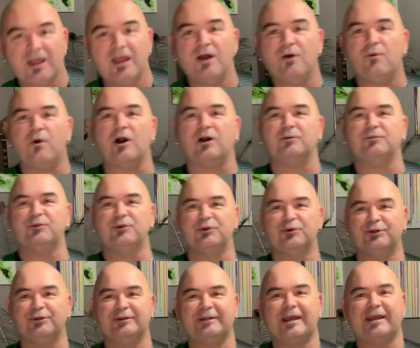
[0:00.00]
welcome to a
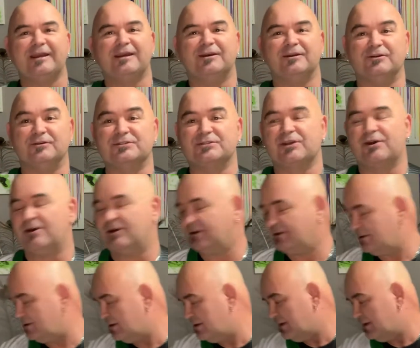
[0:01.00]
new day, a new song